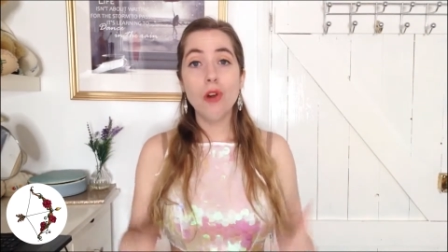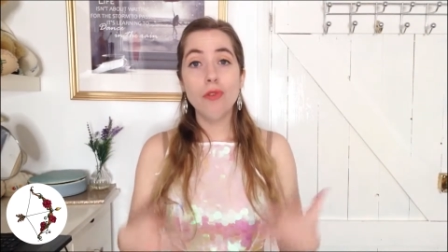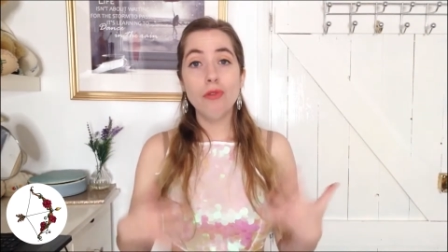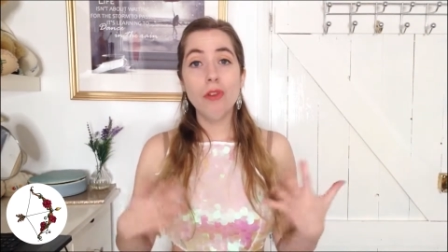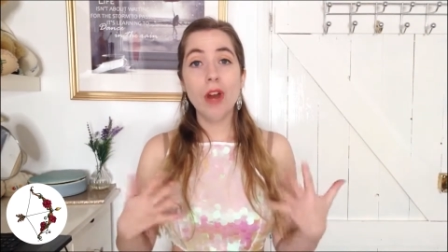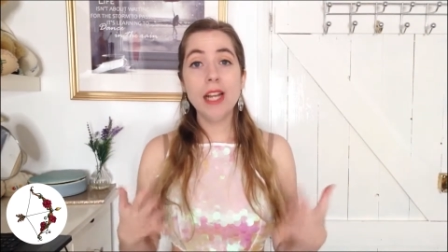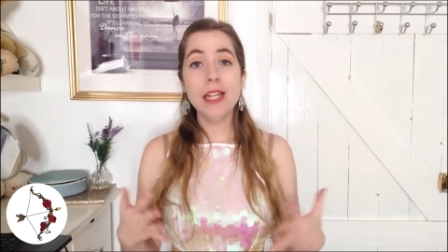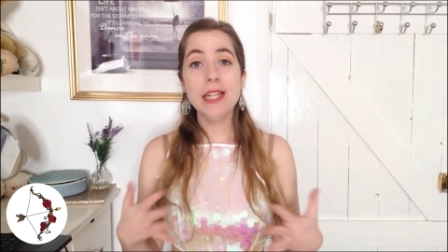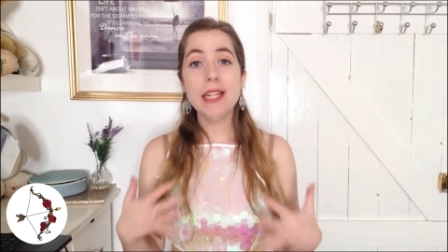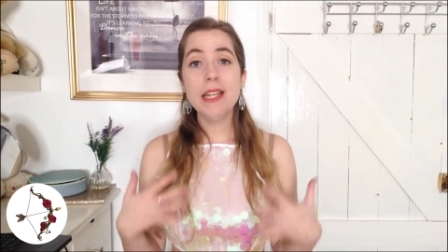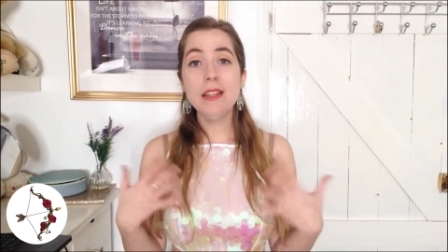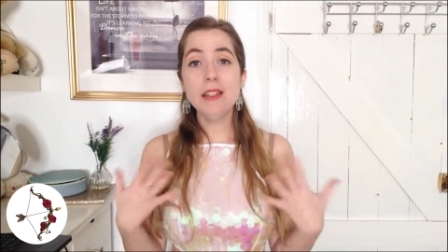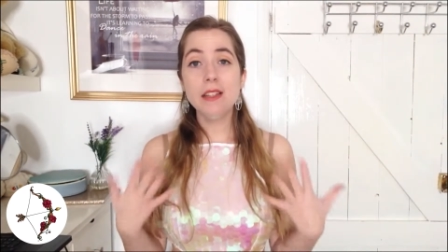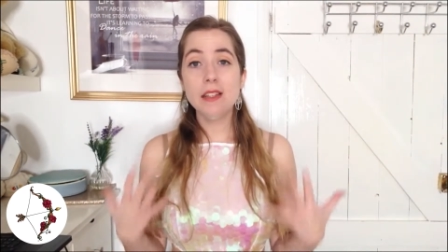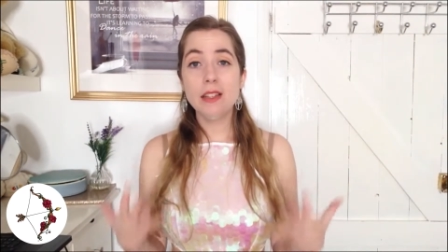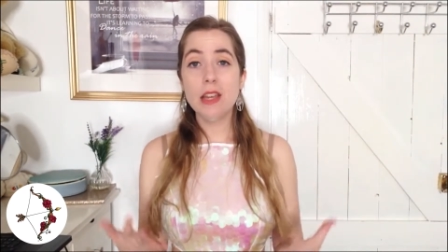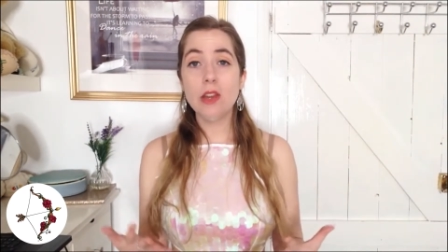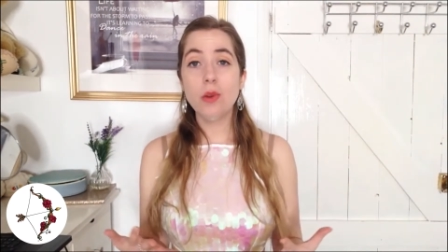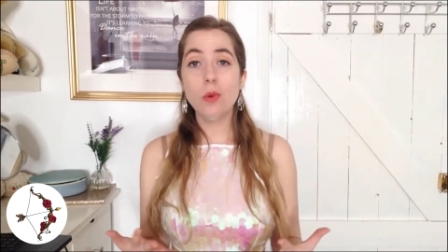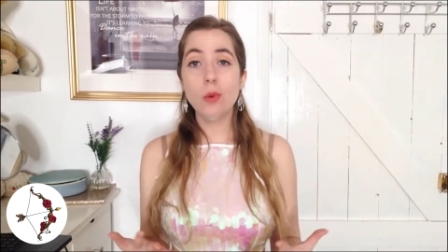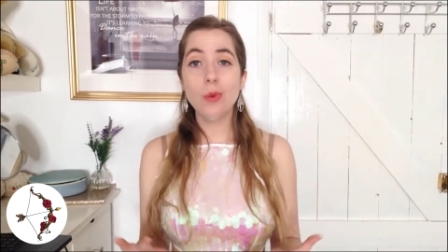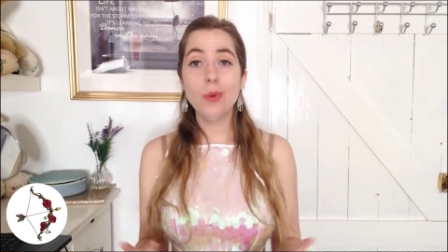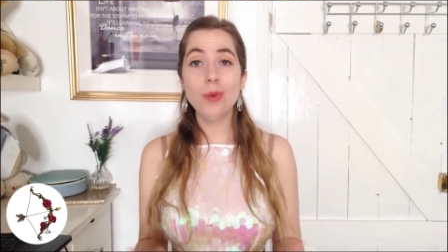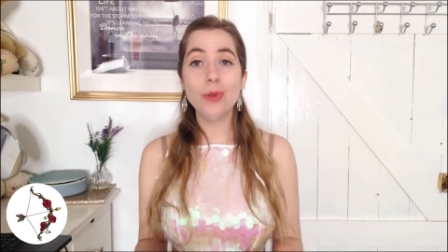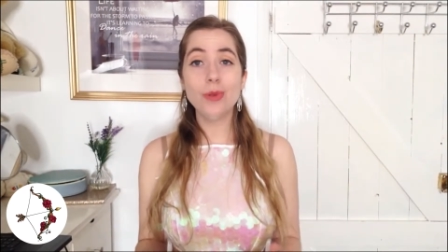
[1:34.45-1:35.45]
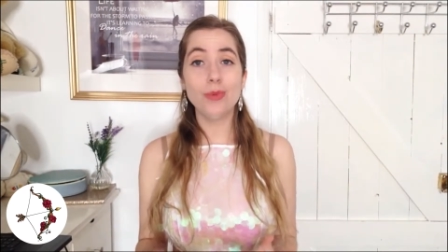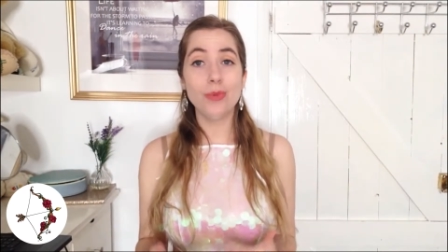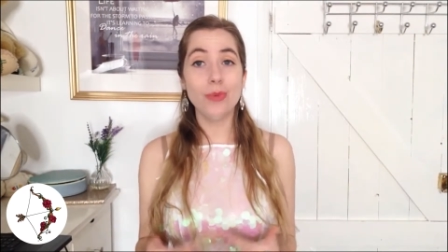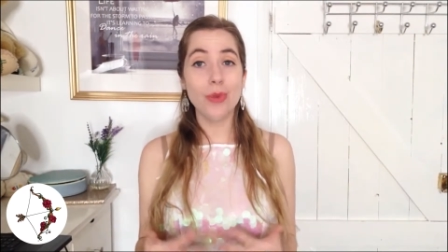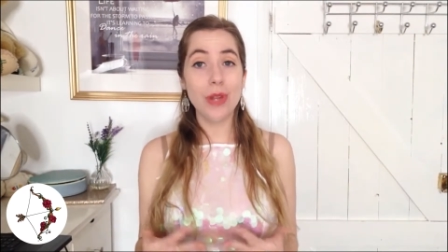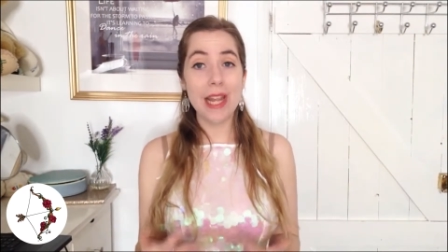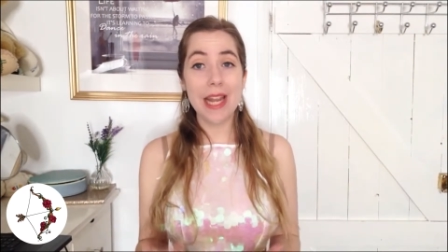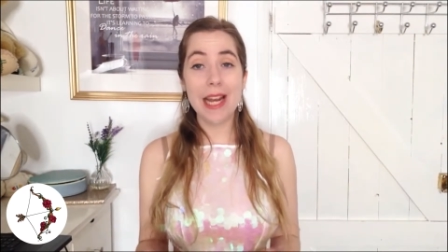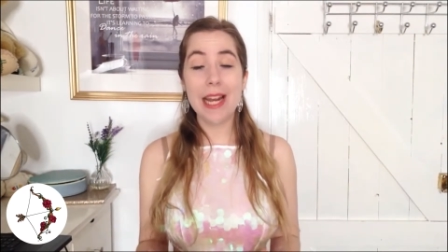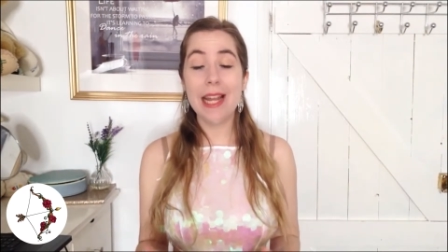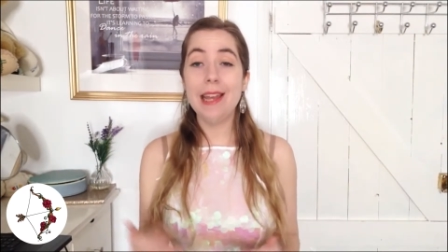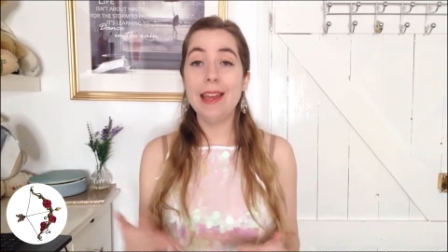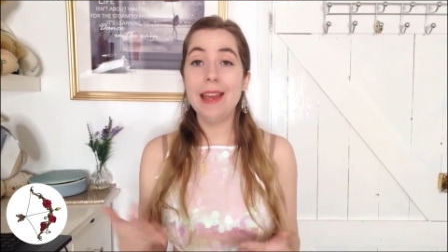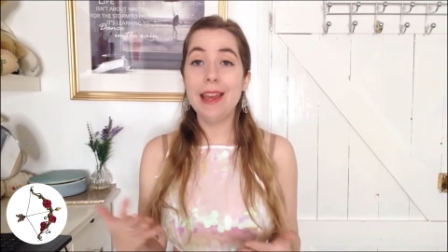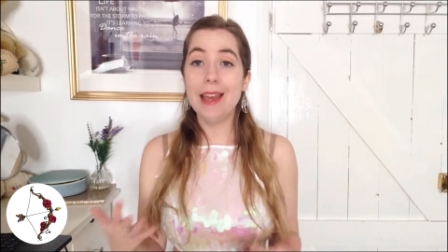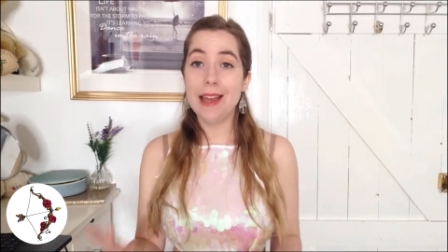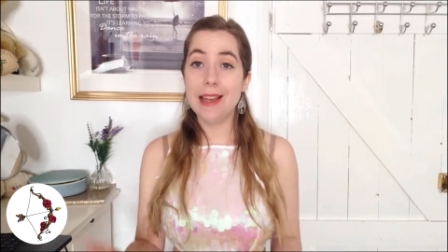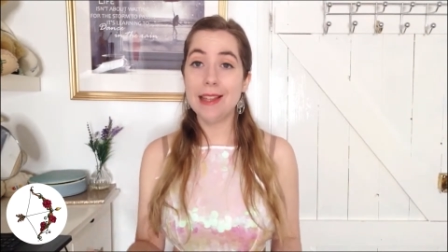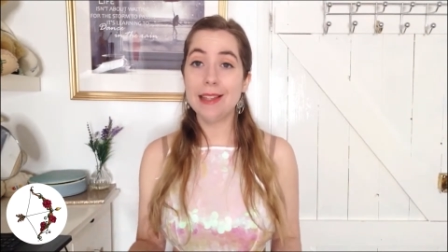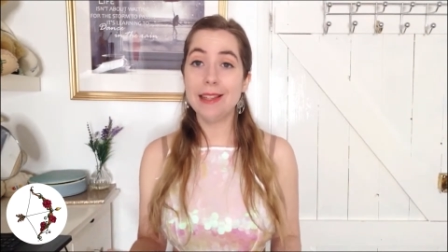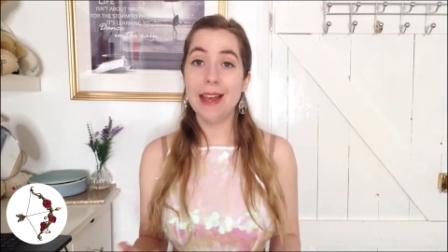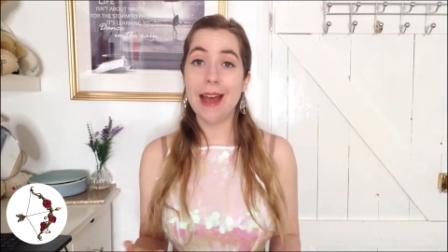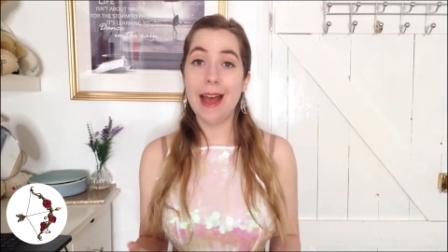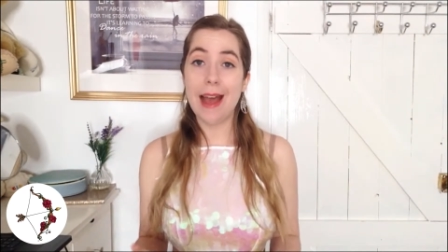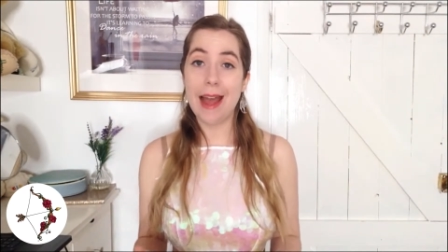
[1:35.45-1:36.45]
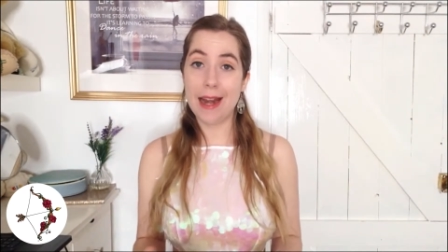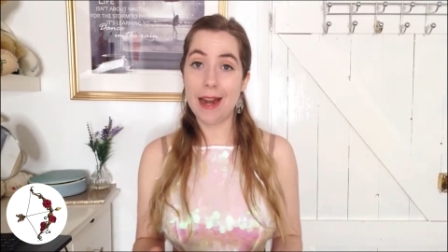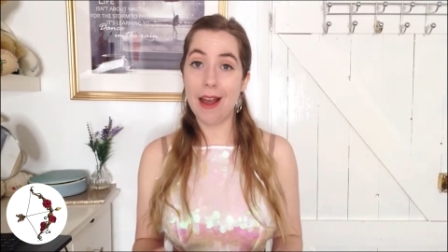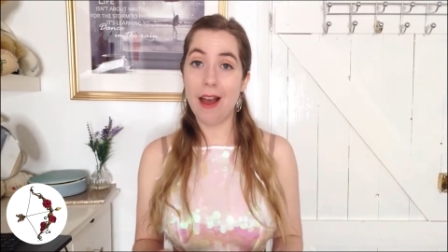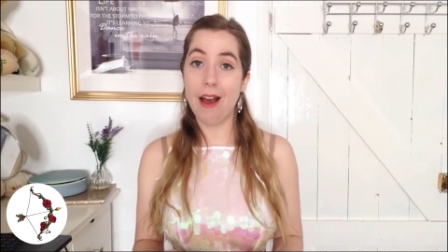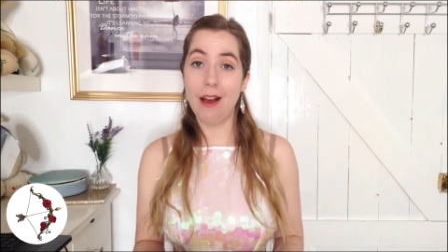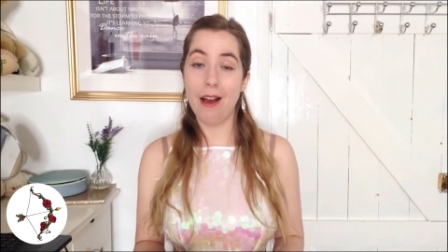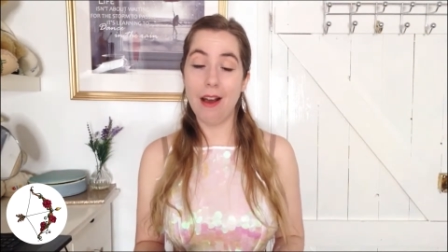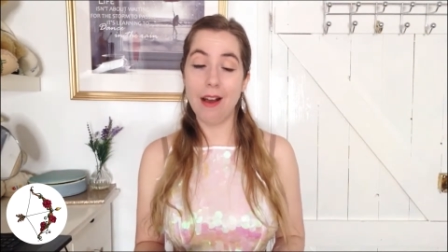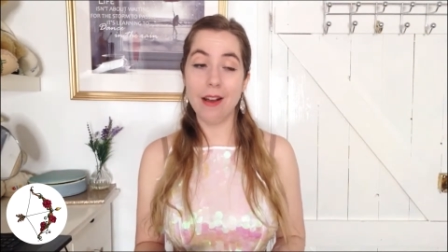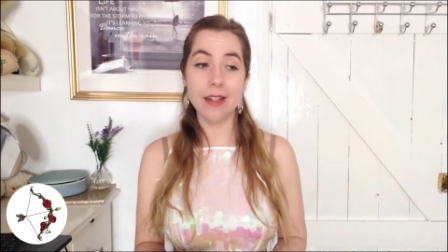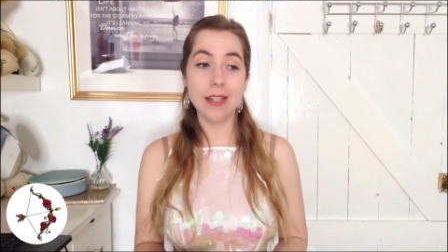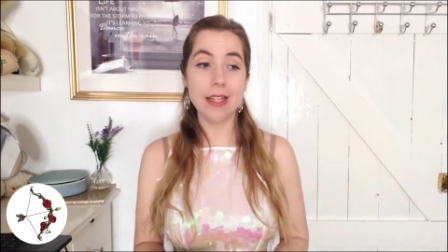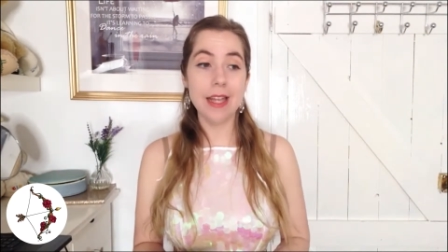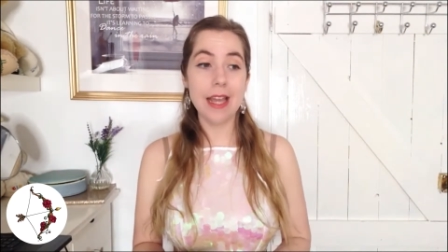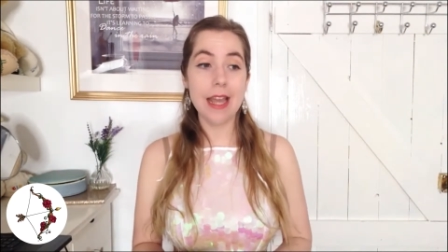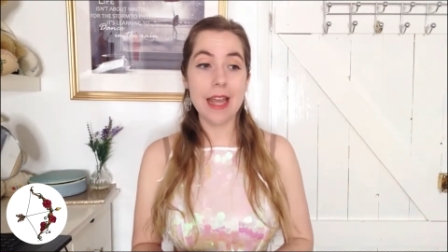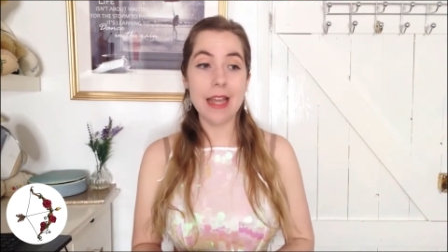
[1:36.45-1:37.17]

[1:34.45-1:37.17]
Writing sequels really is an art.